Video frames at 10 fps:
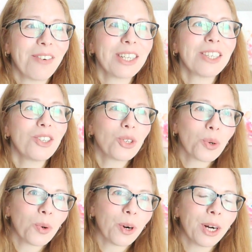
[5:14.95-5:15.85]
wasn't
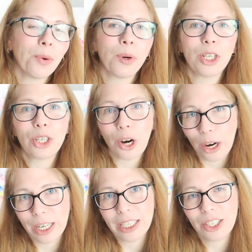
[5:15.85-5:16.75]
sure which
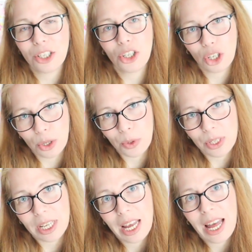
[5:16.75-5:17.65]
yarn to
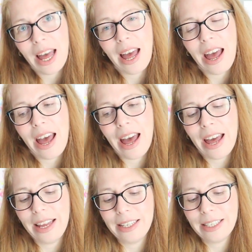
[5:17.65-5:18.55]
choose,
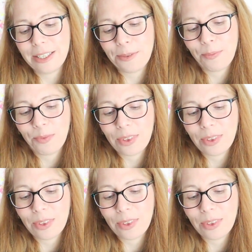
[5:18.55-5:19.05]
and